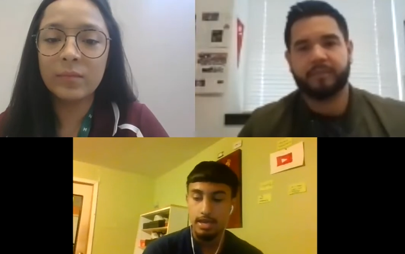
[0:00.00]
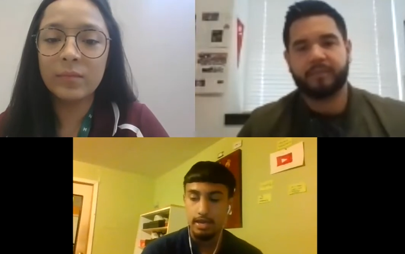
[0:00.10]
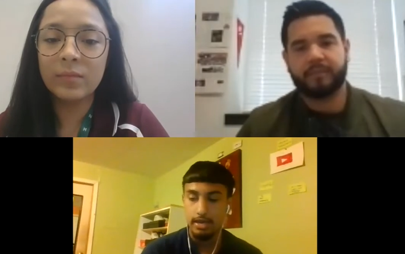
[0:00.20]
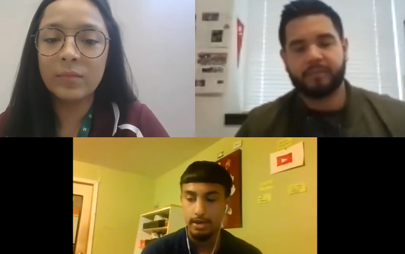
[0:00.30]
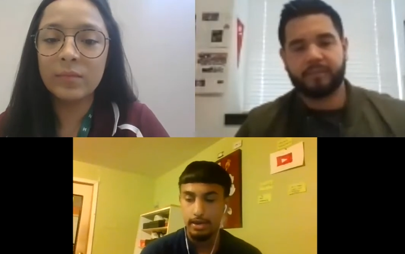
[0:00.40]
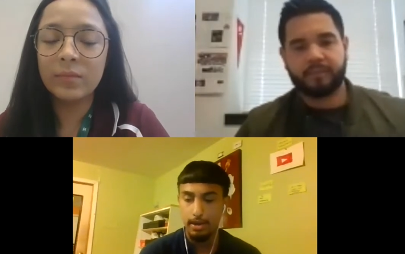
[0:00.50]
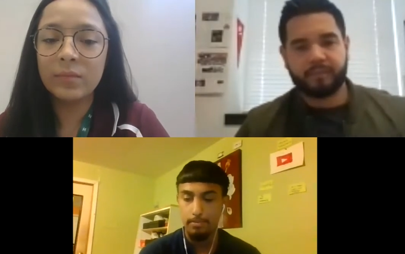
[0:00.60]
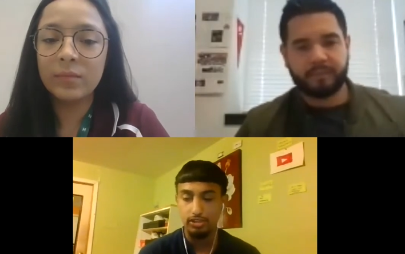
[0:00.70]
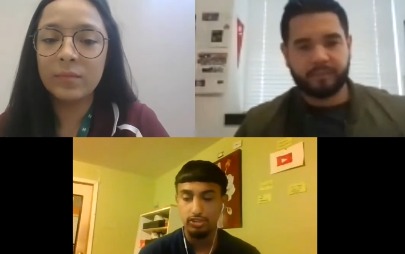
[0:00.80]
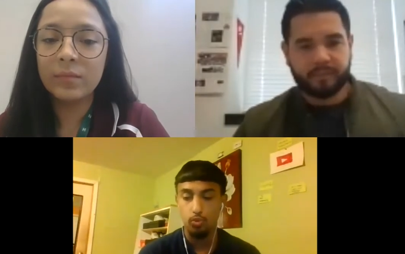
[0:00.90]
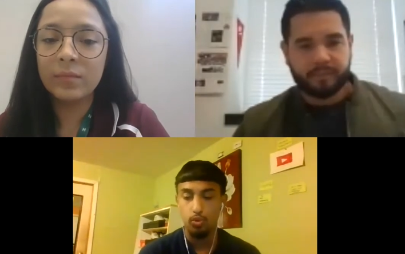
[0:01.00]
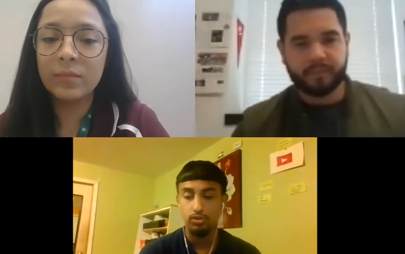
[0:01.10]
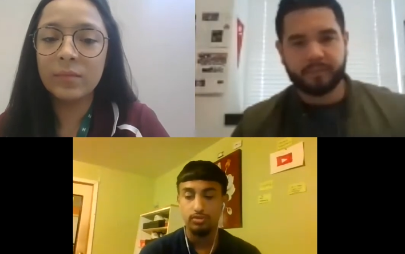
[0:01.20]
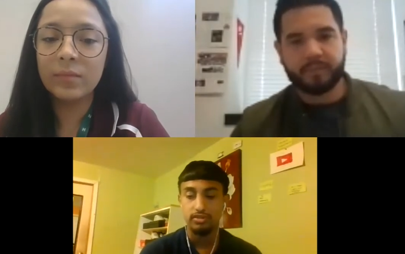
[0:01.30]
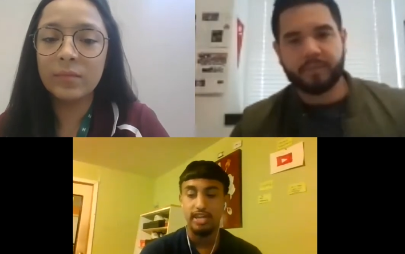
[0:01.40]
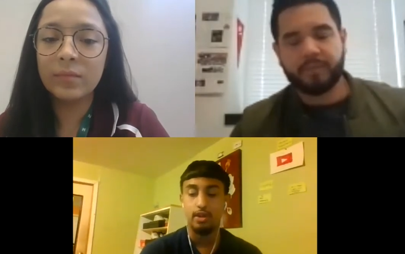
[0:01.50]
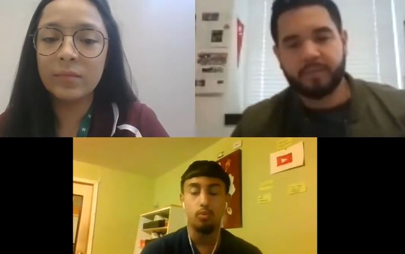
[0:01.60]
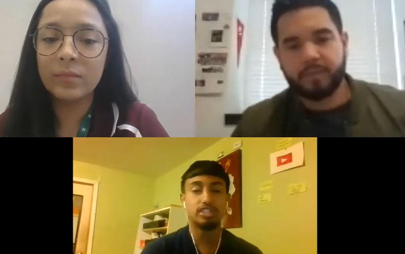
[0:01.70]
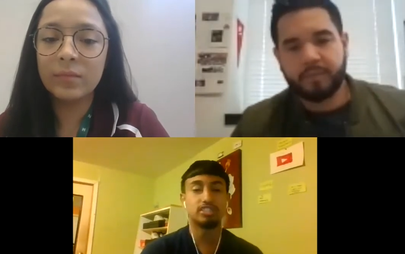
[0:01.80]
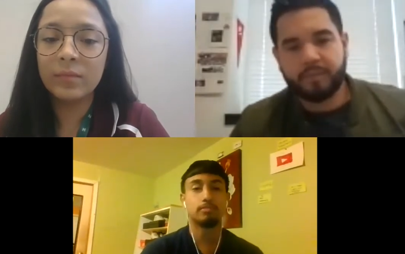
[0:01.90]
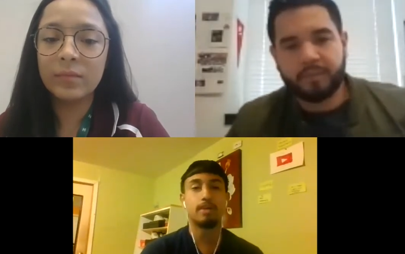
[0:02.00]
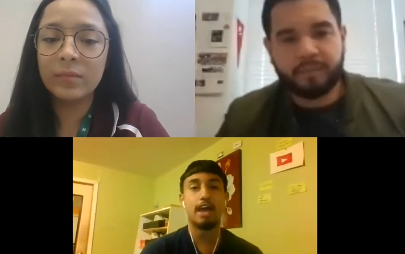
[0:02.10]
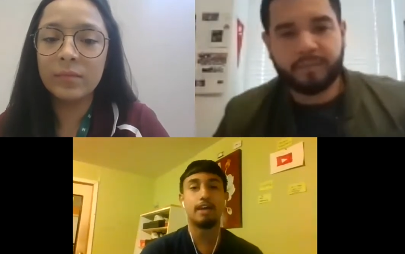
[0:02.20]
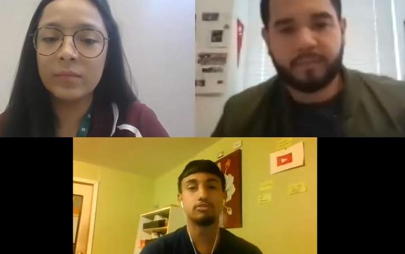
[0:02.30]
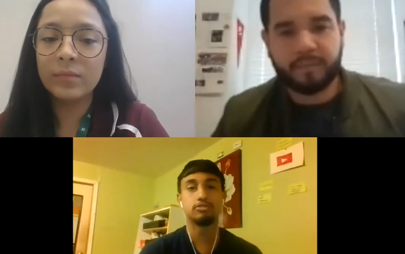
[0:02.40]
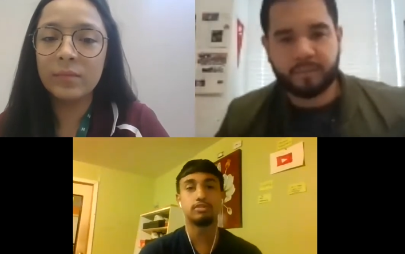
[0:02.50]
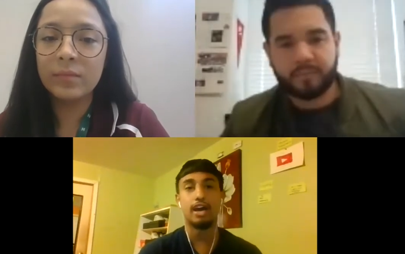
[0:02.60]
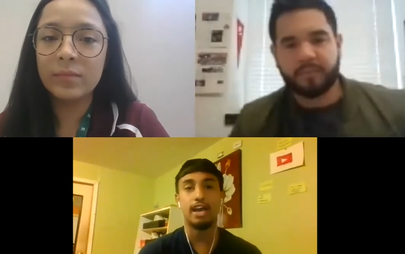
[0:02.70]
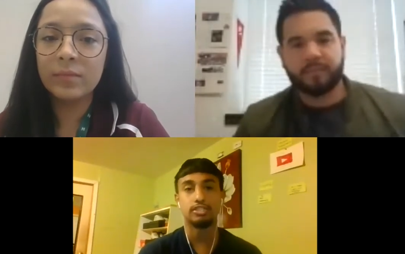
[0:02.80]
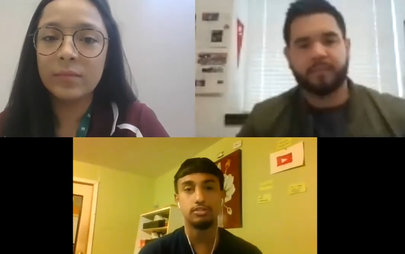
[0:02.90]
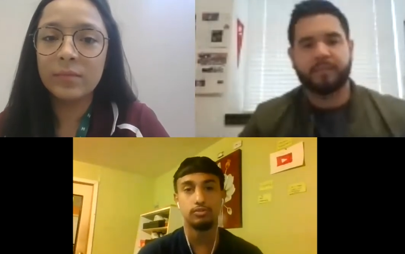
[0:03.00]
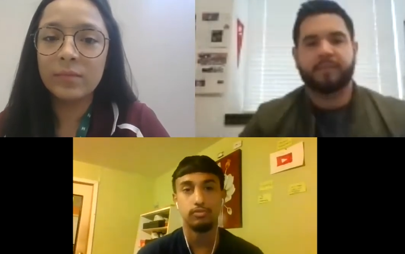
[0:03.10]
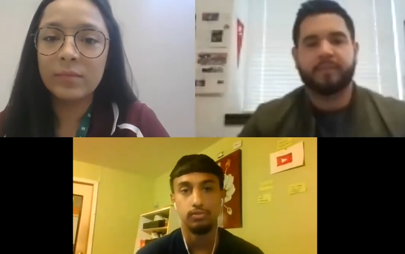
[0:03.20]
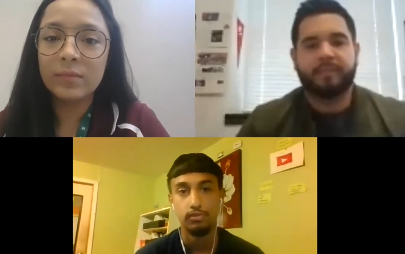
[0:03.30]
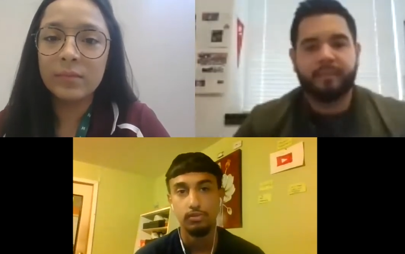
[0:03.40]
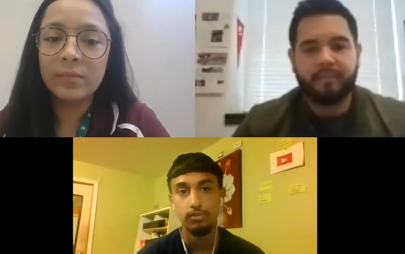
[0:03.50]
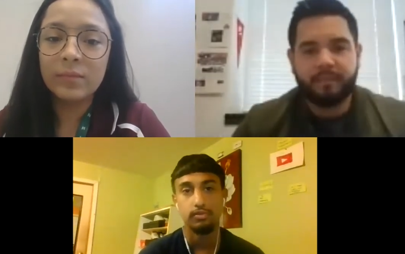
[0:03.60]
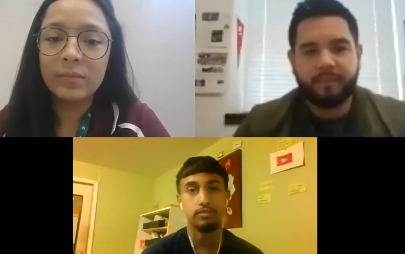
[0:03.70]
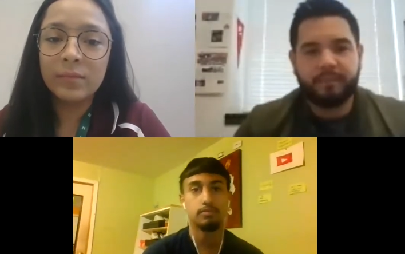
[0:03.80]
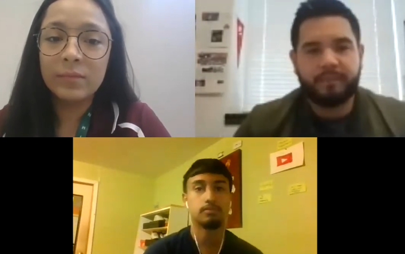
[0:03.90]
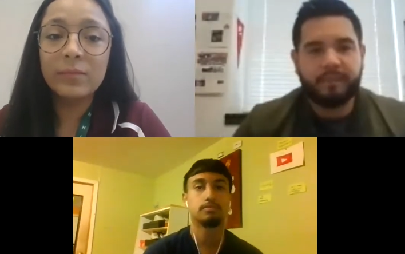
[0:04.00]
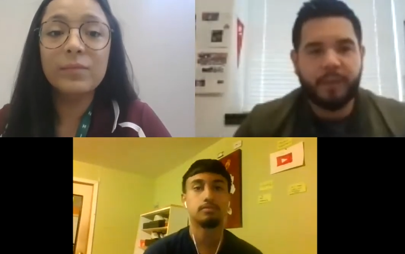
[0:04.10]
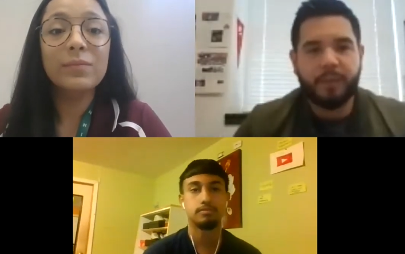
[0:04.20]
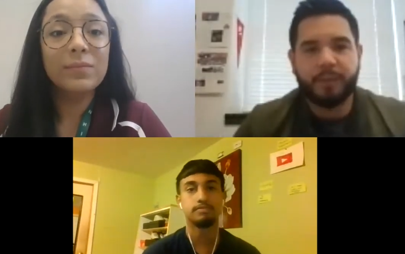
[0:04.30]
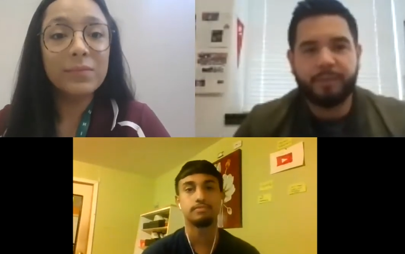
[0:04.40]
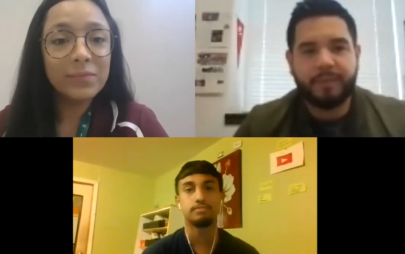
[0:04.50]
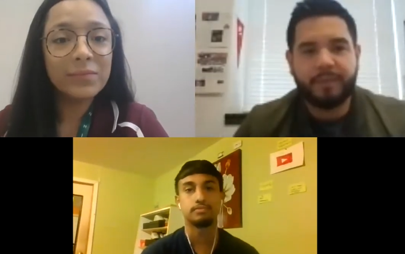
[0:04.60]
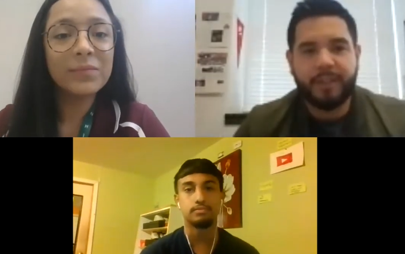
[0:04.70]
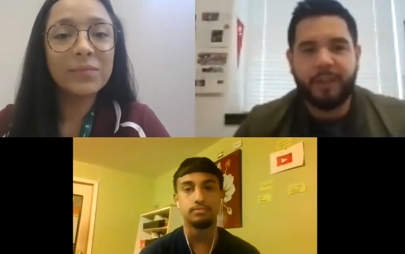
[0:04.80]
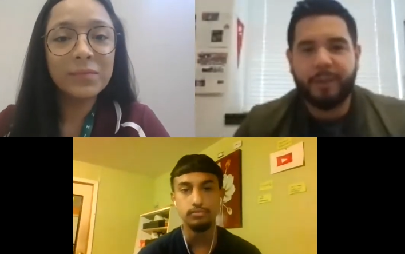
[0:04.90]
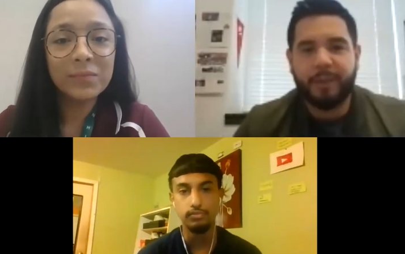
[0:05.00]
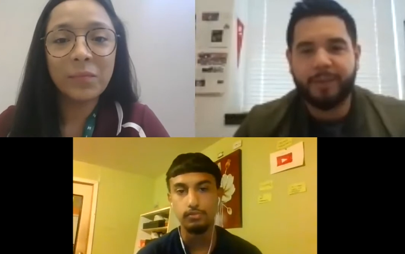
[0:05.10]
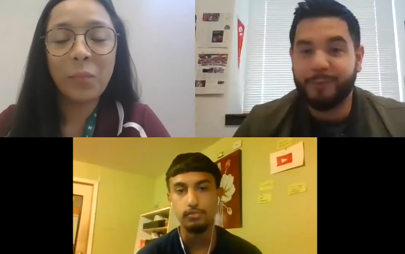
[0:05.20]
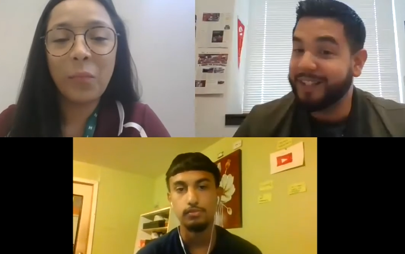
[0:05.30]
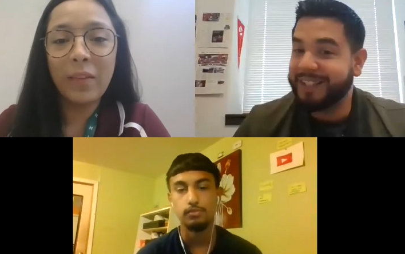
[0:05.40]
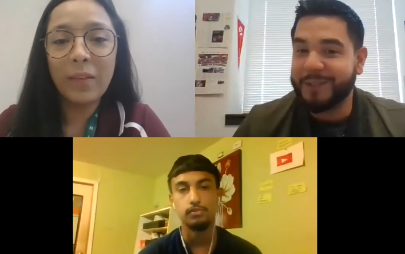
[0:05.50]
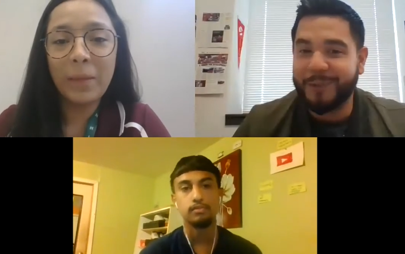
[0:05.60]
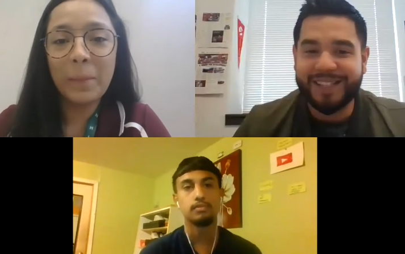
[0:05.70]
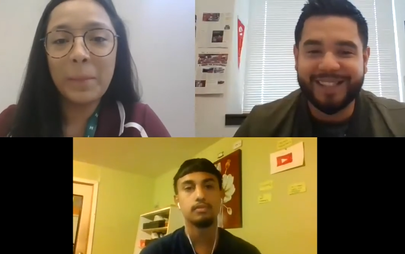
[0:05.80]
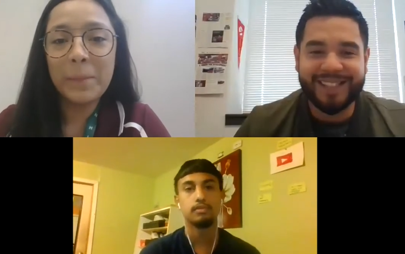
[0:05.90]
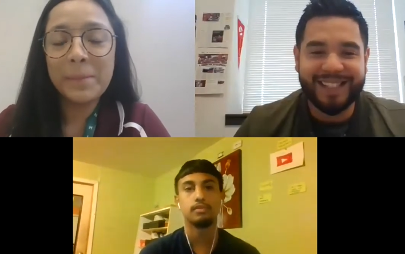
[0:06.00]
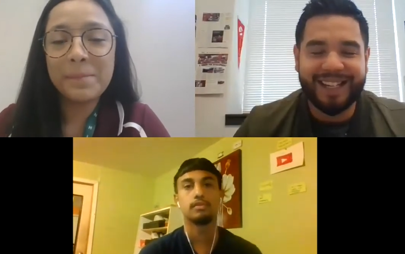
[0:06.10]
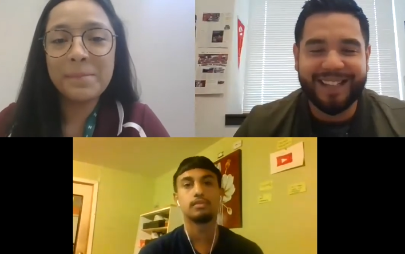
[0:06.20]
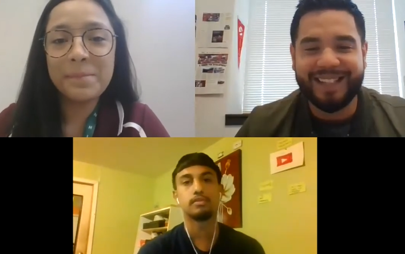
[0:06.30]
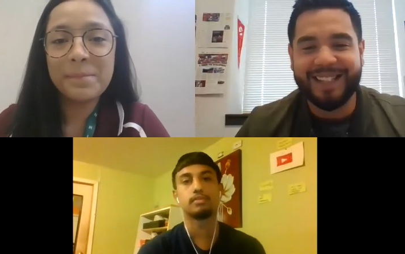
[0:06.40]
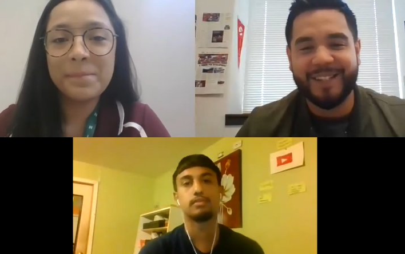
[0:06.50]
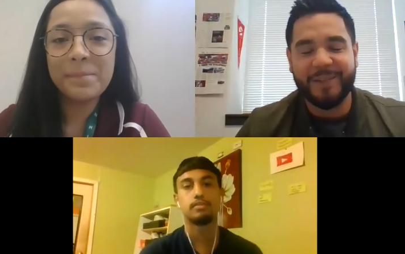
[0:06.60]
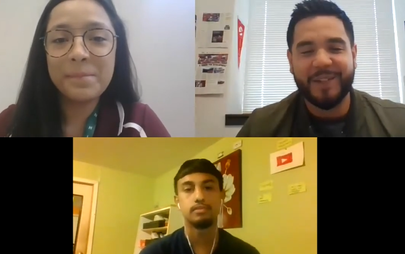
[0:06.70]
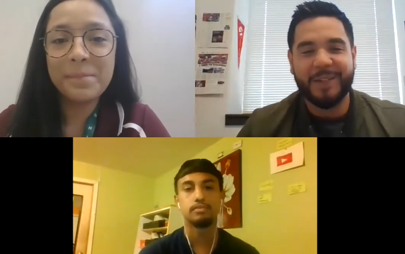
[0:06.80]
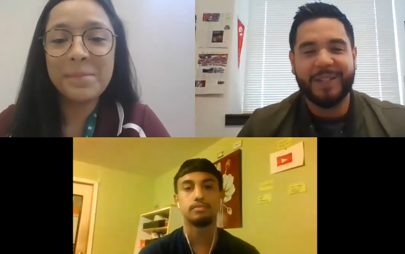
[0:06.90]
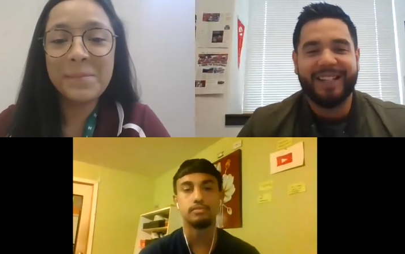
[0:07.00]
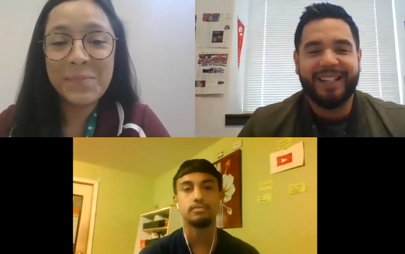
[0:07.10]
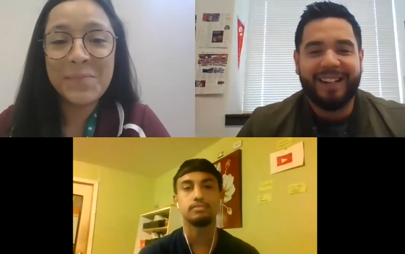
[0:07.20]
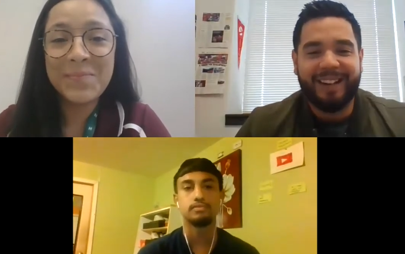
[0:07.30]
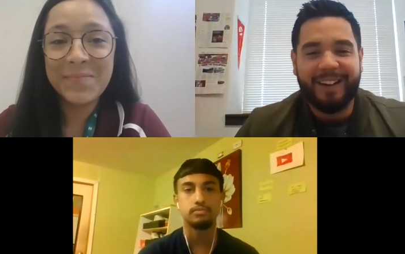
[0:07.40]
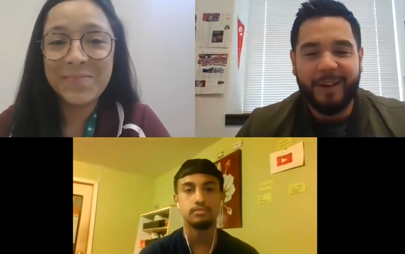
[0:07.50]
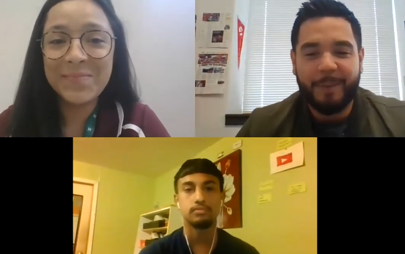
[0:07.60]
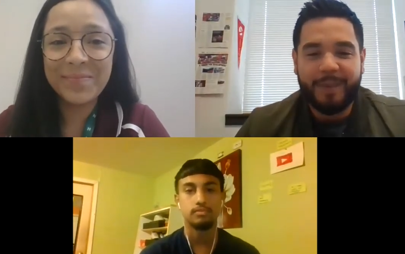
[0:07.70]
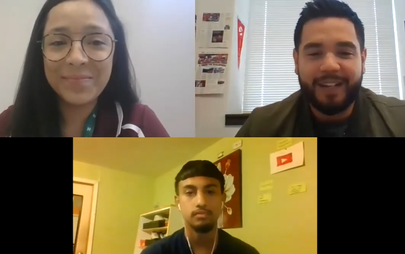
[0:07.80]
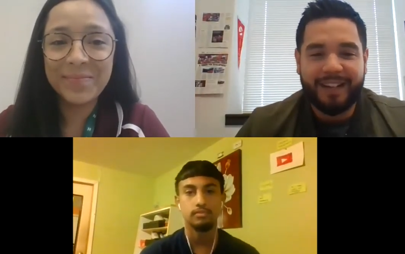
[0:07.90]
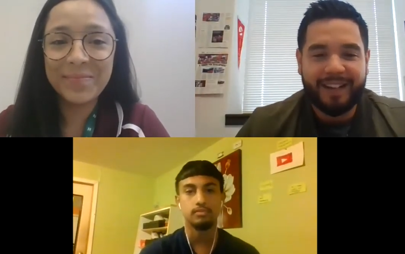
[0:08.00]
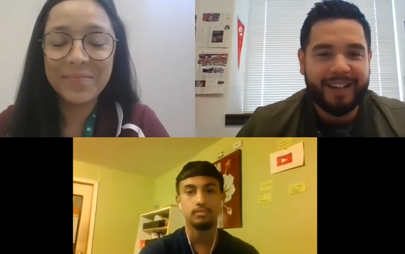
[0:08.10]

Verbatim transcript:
Speaker 1: uh, about the world that awaits them after high school?
Speaker 2: Cool. So really good question to end the interview. Um,